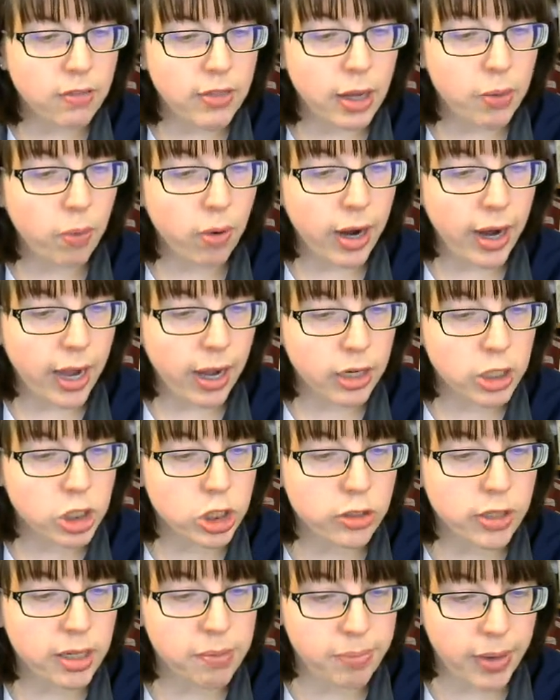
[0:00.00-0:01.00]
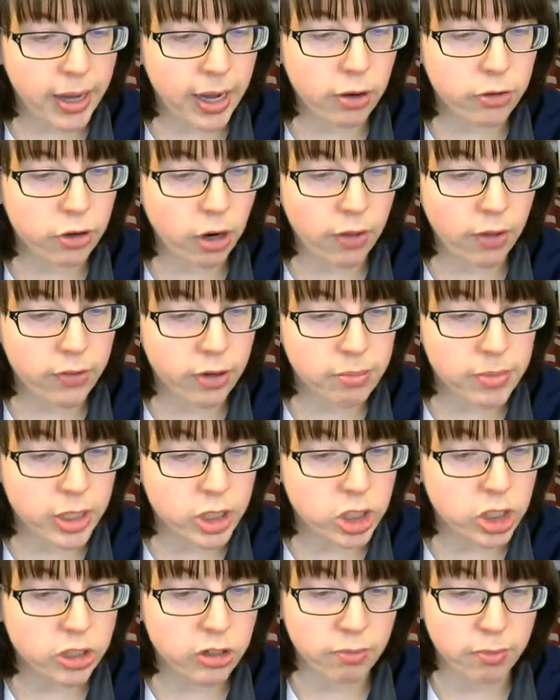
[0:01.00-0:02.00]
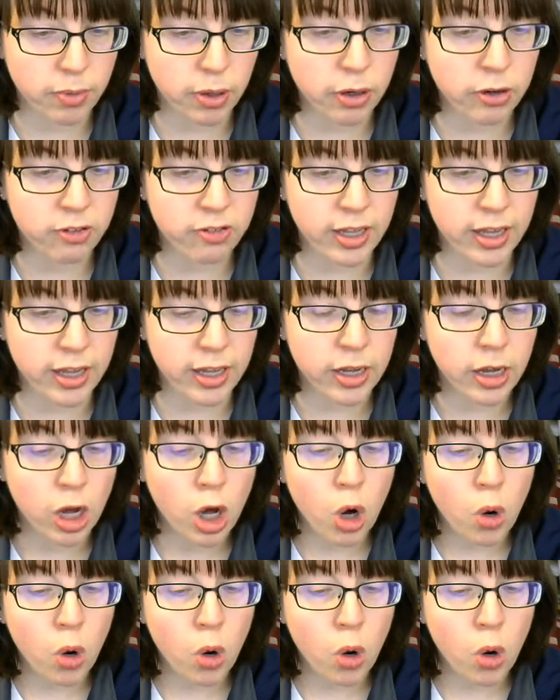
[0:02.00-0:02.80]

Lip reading: They were actually bound on their mission of mercy